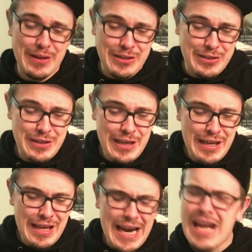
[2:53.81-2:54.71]
And just,
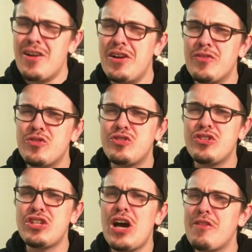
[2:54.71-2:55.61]
I don't know, there's
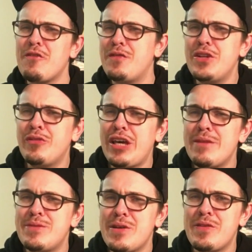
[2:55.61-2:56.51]
just other video
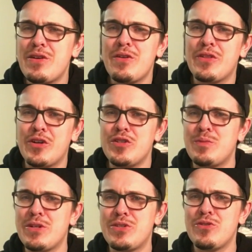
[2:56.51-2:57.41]
games out there, the
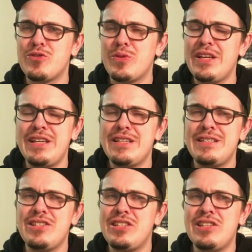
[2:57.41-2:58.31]
Ghostbusters
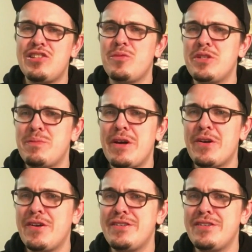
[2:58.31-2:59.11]
related, just did so much better.